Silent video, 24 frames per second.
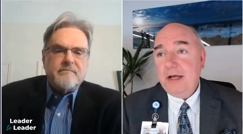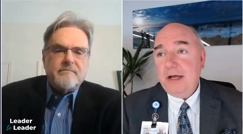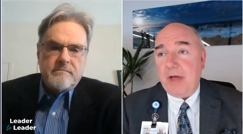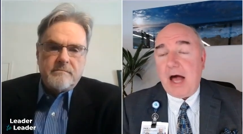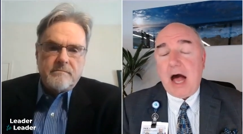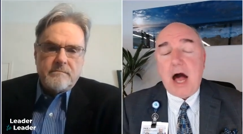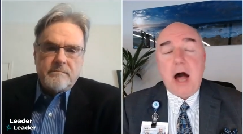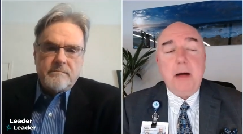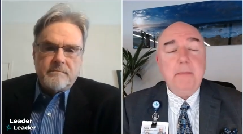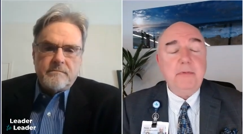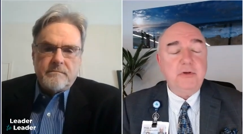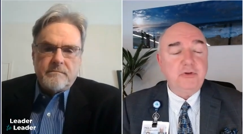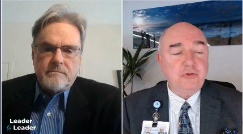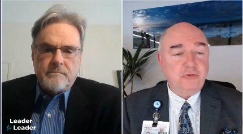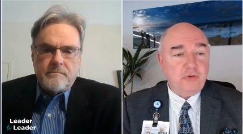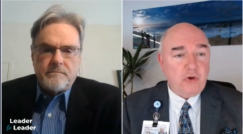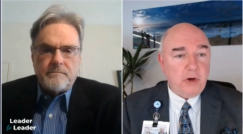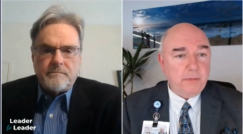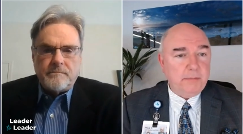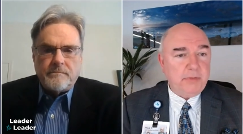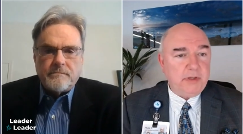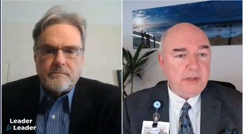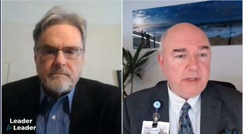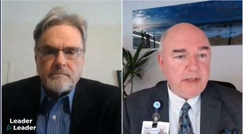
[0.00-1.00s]
Speaker 1: I'm a strong
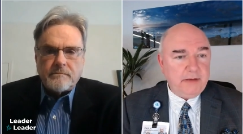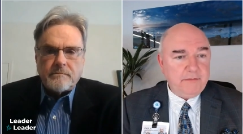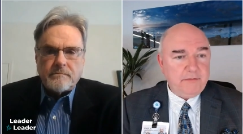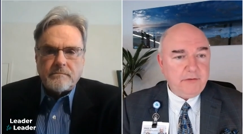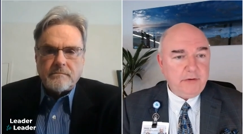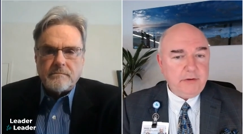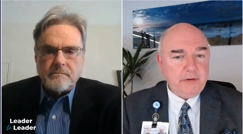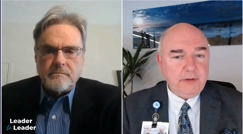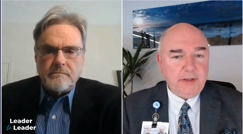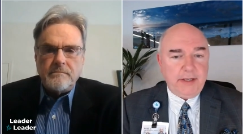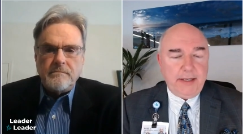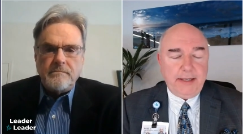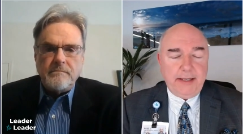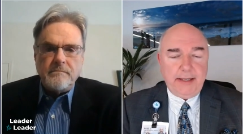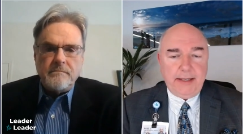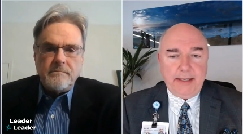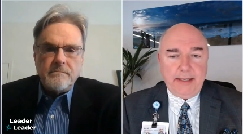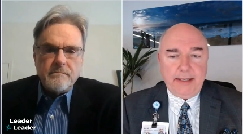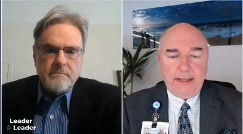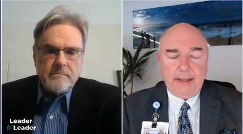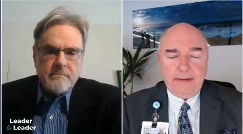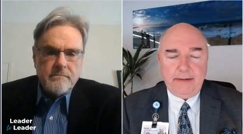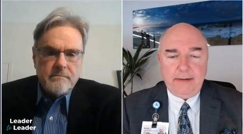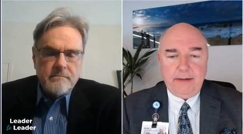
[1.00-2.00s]
believer
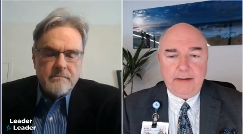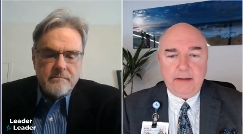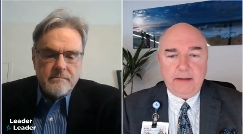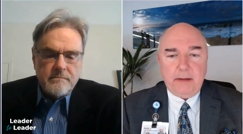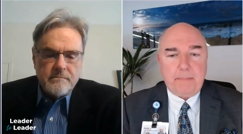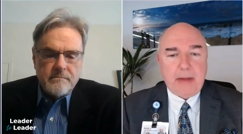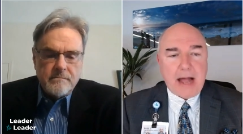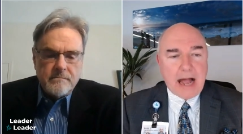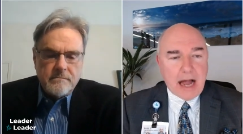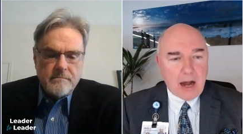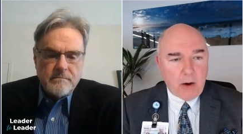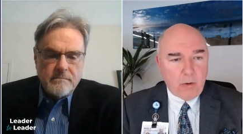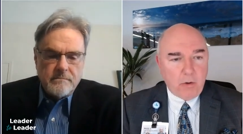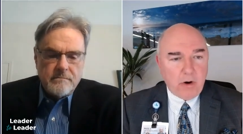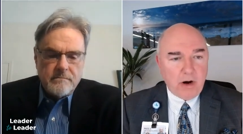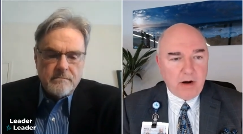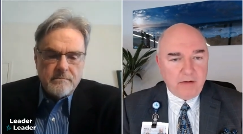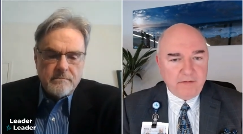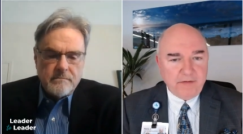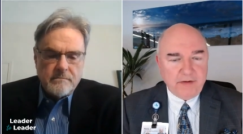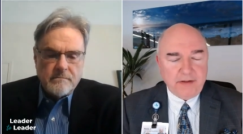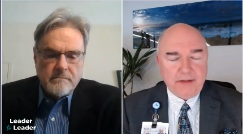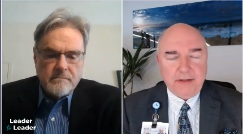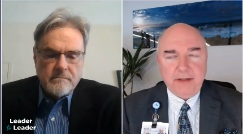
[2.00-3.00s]
in the power
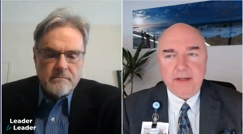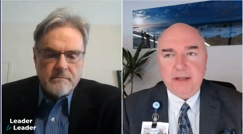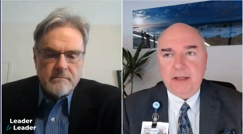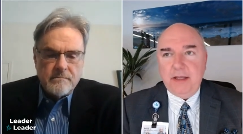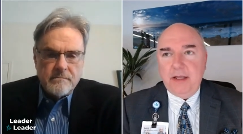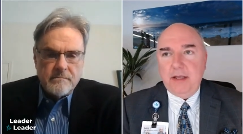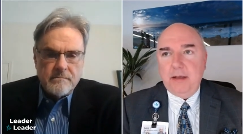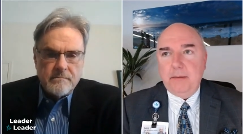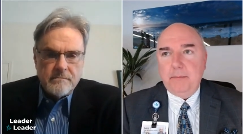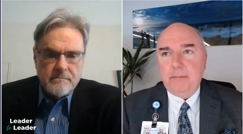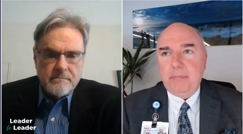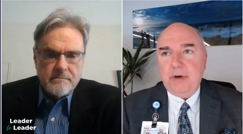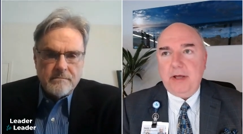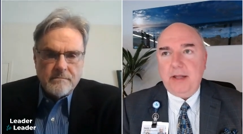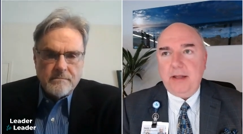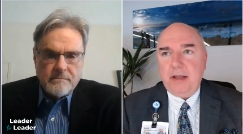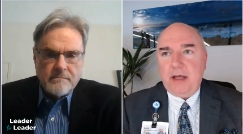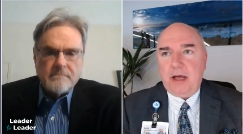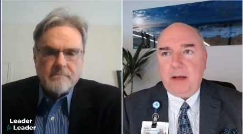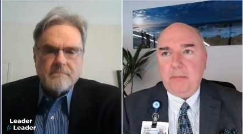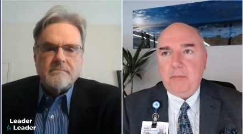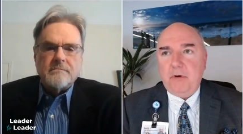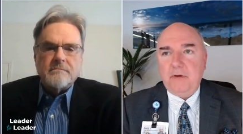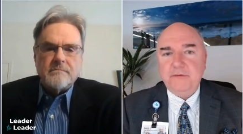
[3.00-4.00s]
of it, but
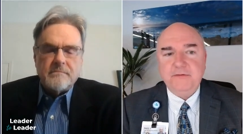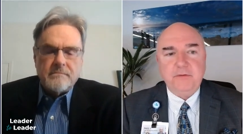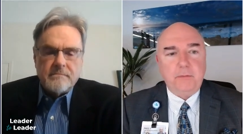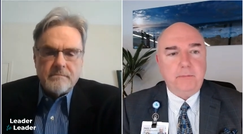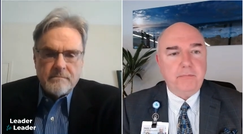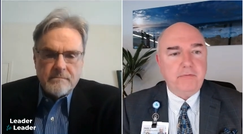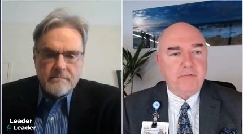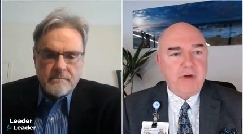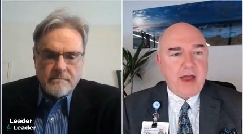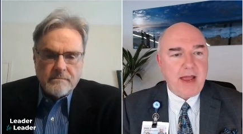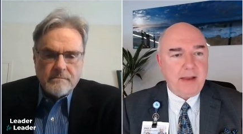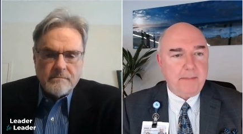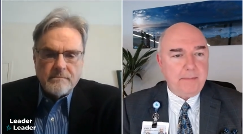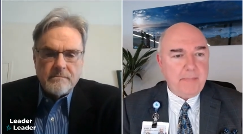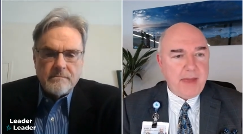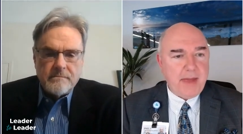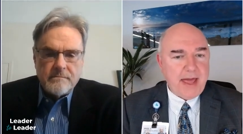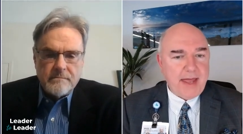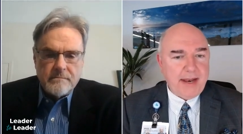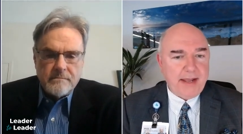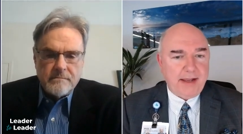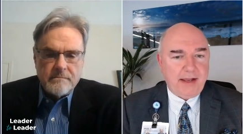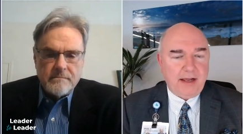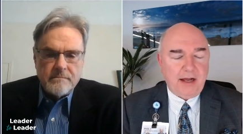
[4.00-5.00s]
I'm also
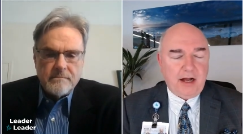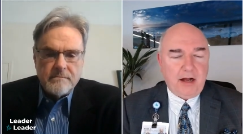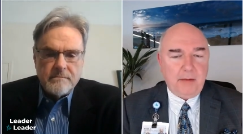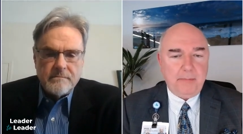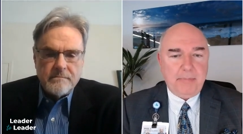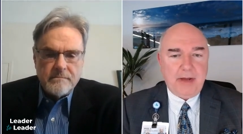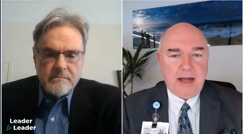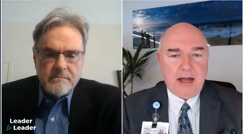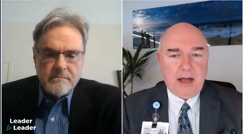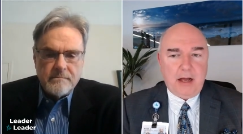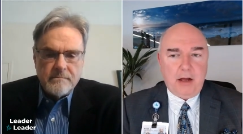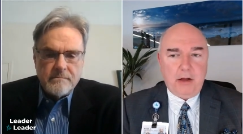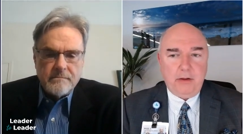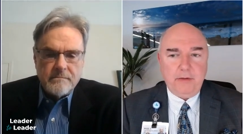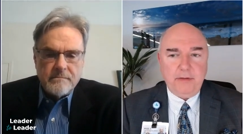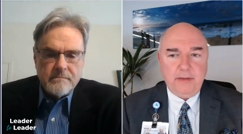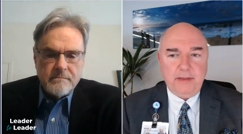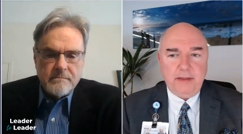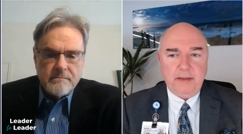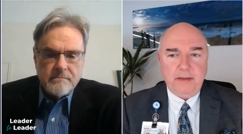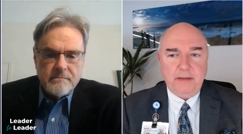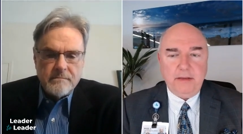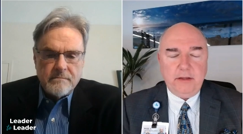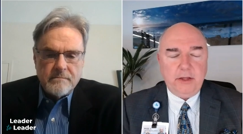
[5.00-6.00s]
pragmatic about
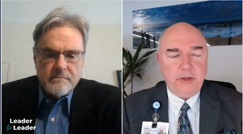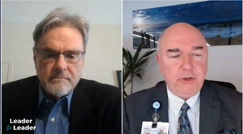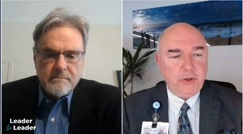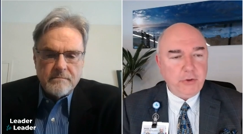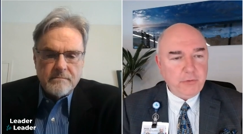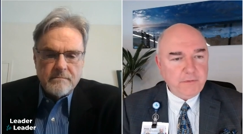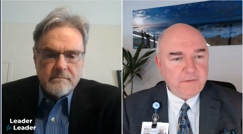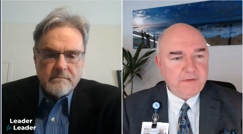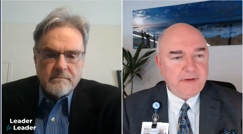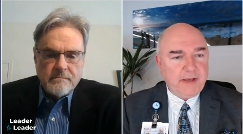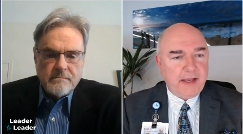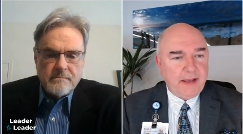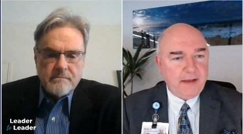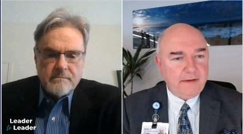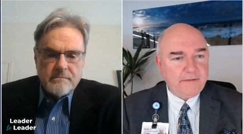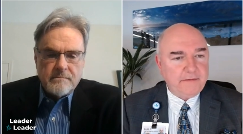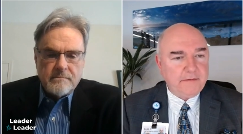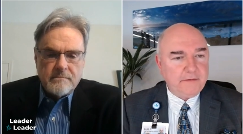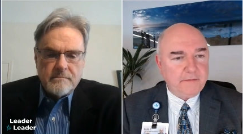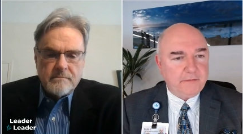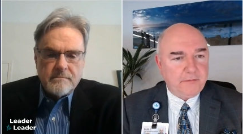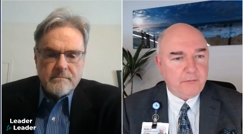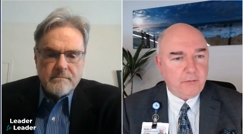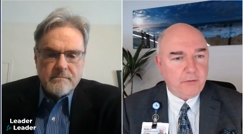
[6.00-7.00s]
the use
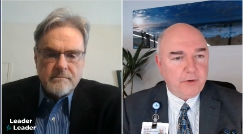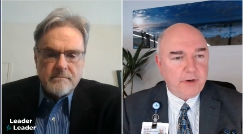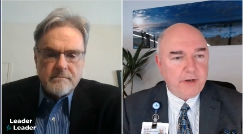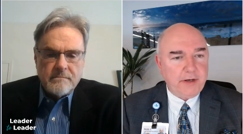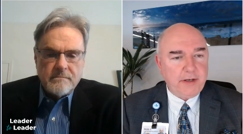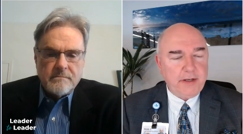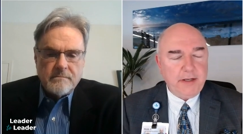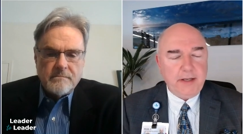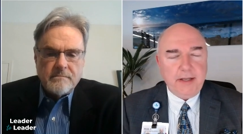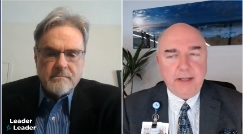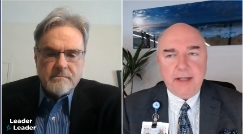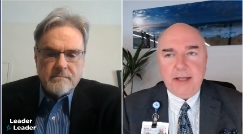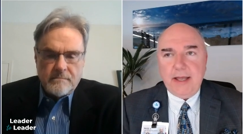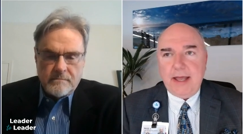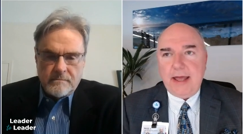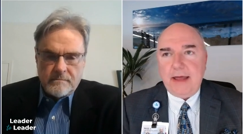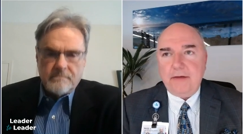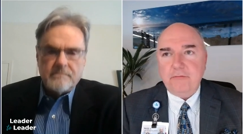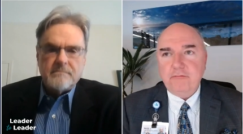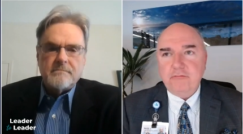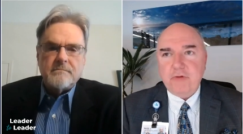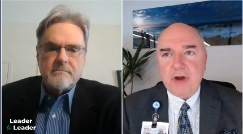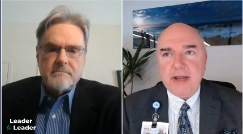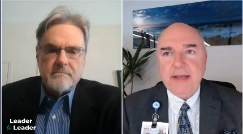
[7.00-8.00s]
cases for it.
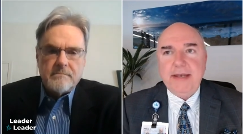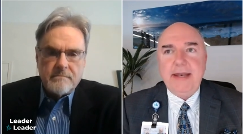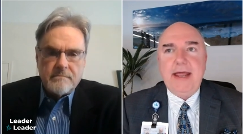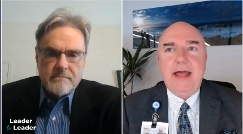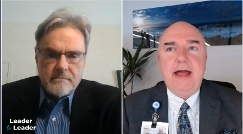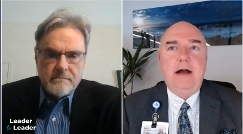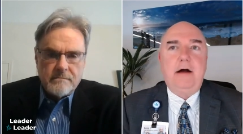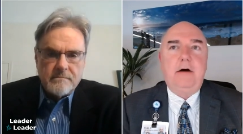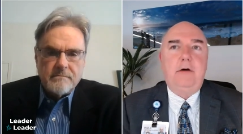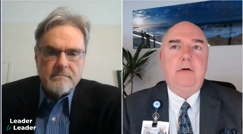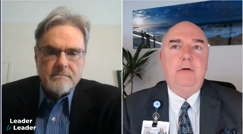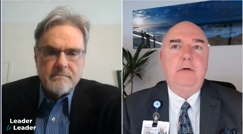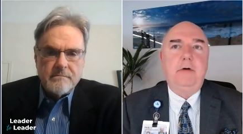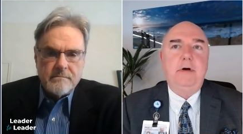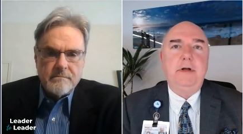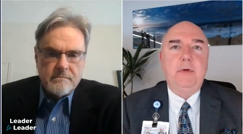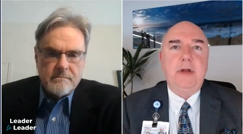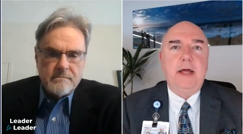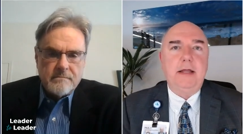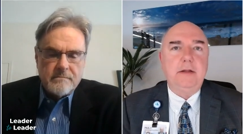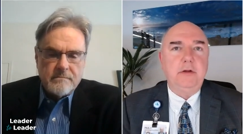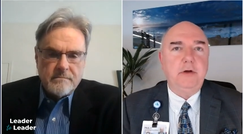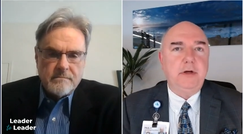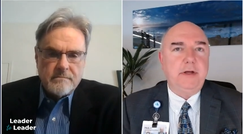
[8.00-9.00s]
And right now,
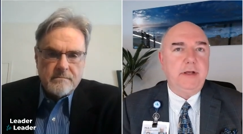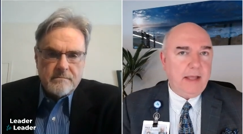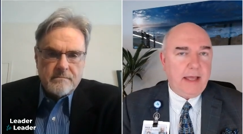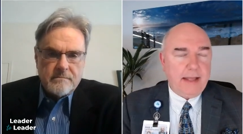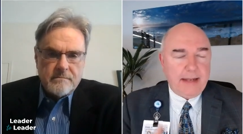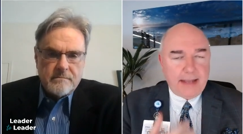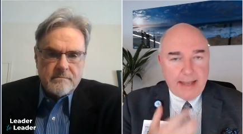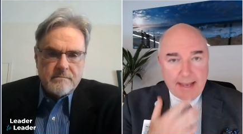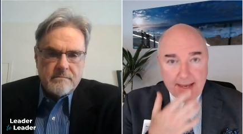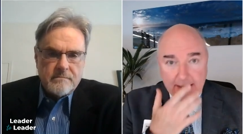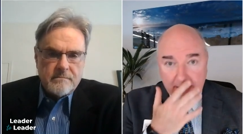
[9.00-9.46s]
when I look at